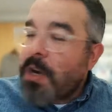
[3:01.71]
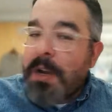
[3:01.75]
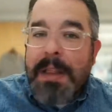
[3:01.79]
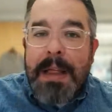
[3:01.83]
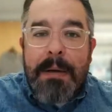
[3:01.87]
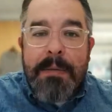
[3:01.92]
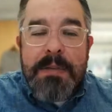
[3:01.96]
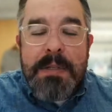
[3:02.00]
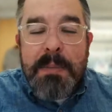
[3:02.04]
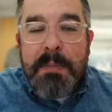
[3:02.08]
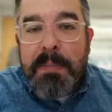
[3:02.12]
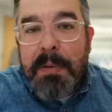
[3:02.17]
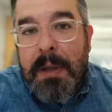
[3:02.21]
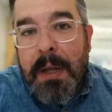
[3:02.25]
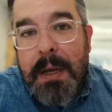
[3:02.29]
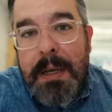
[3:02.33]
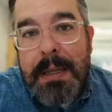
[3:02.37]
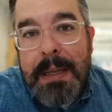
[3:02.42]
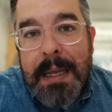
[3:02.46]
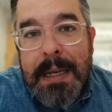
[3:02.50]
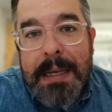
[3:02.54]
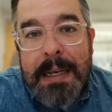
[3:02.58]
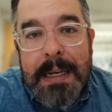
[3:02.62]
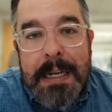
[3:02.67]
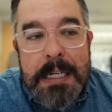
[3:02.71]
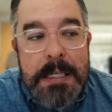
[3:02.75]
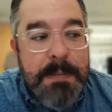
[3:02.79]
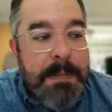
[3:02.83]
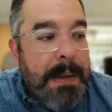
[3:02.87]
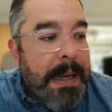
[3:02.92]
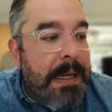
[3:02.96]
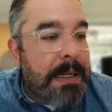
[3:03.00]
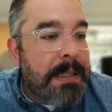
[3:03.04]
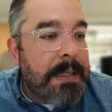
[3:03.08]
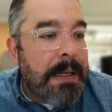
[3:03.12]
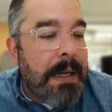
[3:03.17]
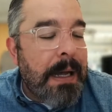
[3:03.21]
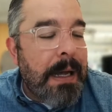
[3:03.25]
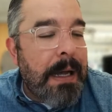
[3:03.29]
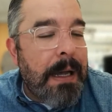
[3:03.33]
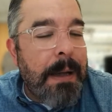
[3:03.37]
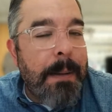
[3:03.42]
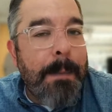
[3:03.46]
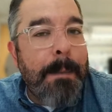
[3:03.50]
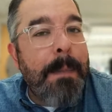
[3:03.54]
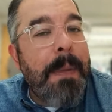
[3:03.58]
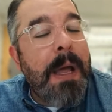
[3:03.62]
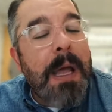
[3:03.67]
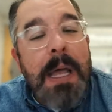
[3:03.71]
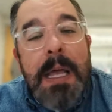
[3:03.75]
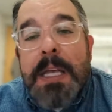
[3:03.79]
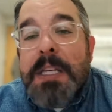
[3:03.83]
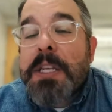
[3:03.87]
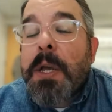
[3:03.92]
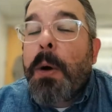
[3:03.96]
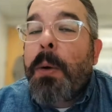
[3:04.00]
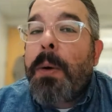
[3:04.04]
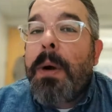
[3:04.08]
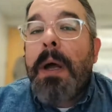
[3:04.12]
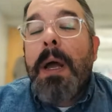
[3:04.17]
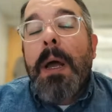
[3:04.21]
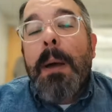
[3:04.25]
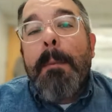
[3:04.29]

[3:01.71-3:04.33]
that was a plug that I didn't expect. So